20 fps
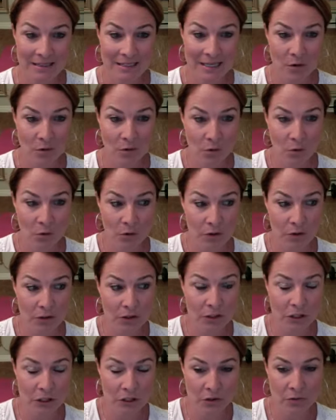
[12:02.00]
in order
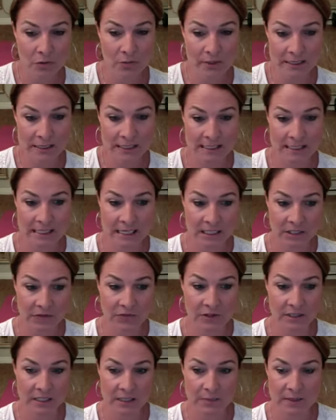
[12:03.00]
to be successful
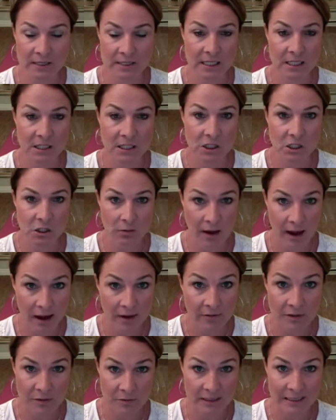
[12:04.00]
in this business, you have
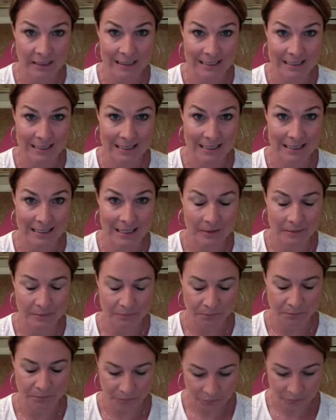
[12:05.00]
to be consistent.
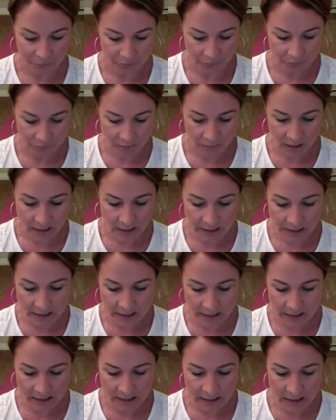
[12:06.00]

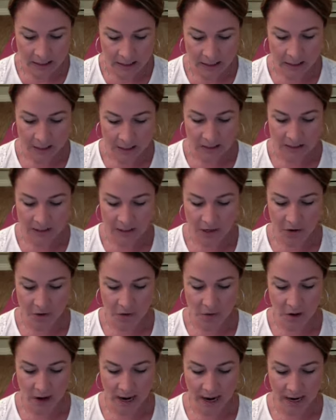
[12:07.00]
And
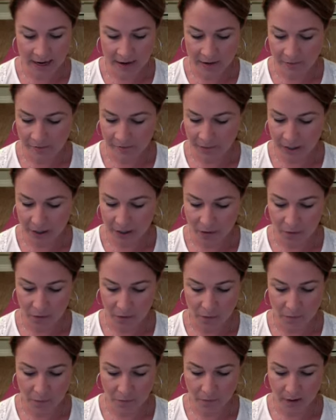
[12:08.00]
so I
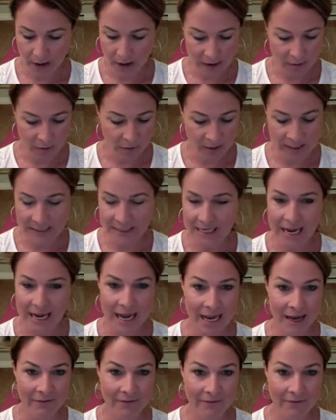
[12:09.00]
wanted
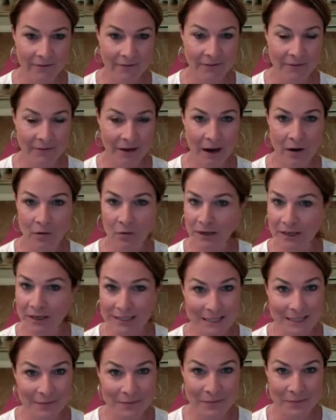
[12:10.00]

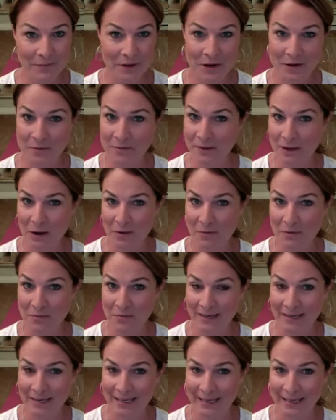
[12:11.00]
to be home with
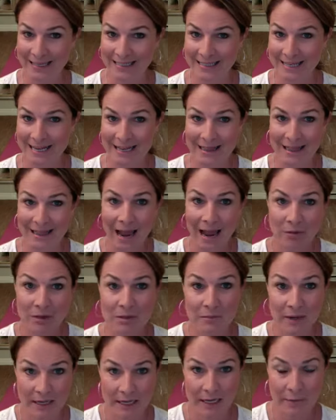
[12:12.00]
my kids, and that
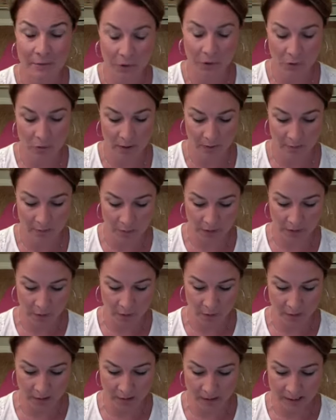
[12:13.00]
was my number one
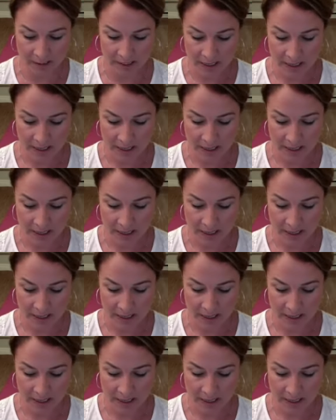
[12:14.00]
priority.